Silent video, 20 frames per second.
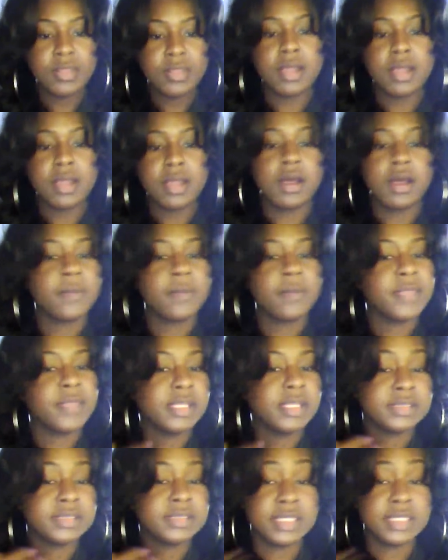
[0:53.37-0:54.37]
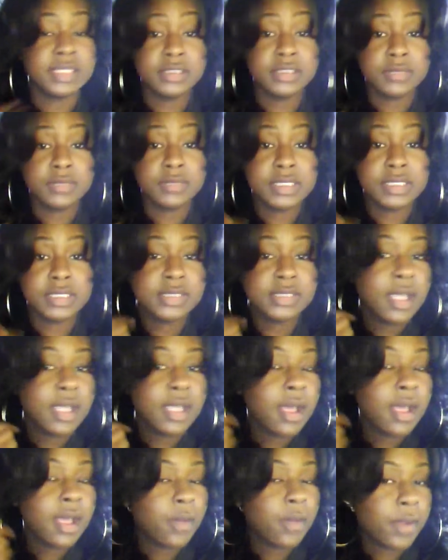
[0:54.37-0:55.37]
Um, the accessories,
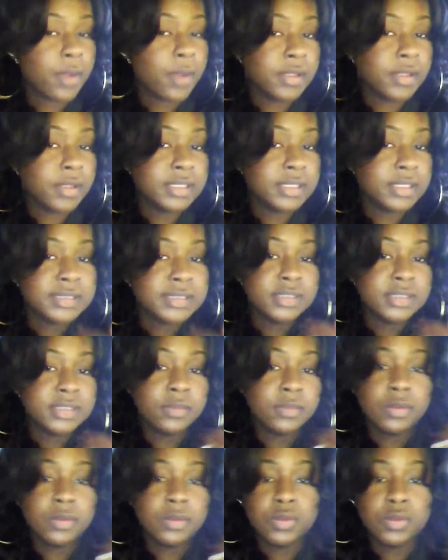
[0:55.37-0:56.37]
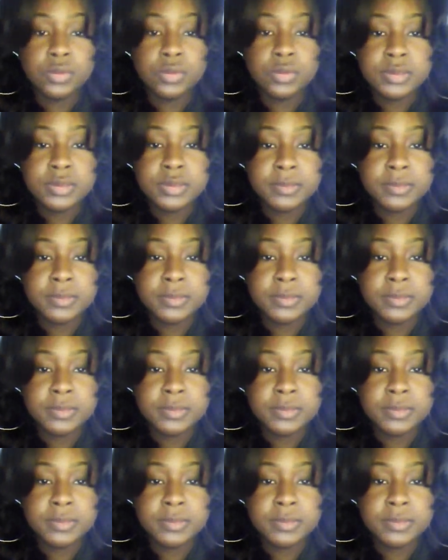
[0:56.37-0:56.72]
I'm wearing these silver hoops,